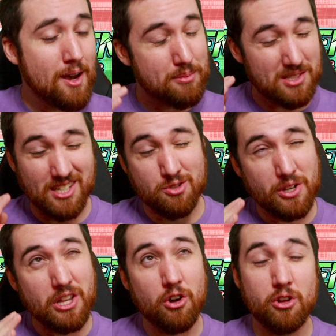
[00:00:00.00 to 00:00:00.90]
but since
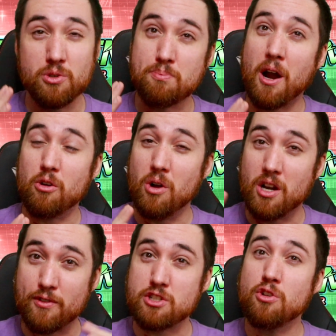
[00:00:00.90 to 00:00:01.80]
Reloaded was part one
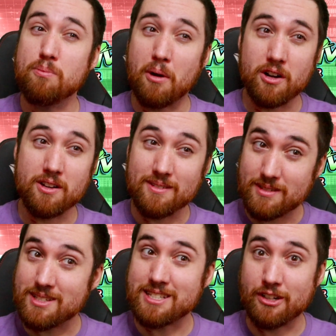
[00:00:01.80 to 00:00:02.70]
of a two-part
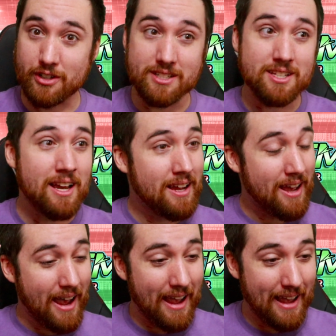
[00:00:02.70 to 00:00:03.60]
series,
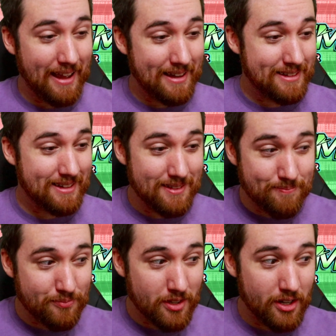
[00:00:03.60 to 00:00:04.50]
and,
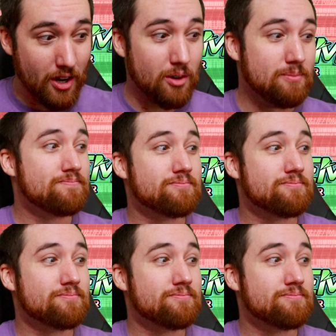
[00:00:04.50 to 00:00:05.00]
you know,